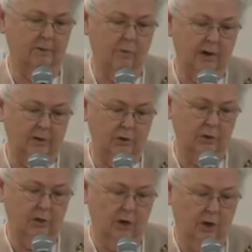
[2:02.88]
the way she
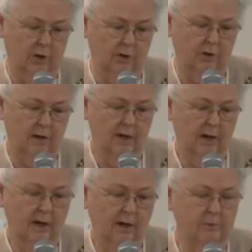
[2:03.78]
talked.
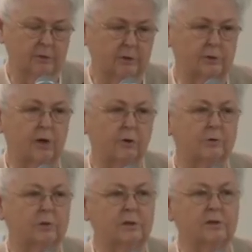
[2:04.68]
It was so
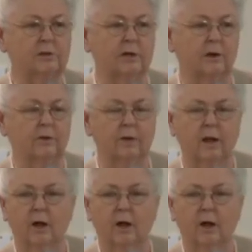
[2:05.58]
sincere.